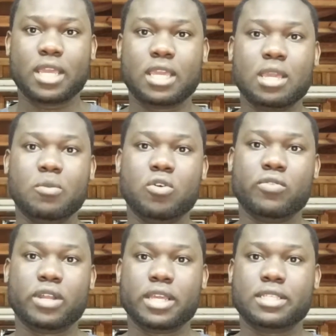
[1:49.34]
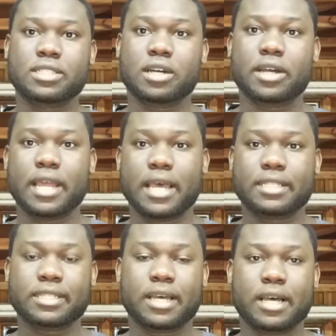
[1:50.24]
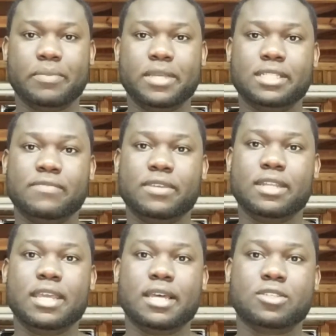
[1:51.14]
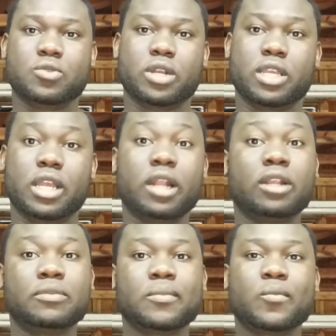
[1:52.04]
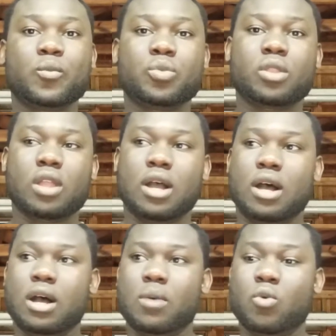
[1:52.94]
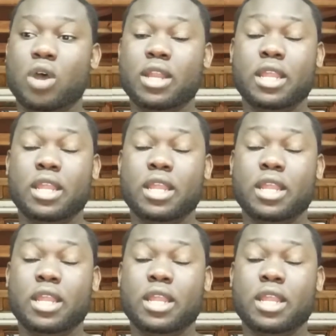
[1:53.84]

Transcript: came over, they saw that native Indians were here. What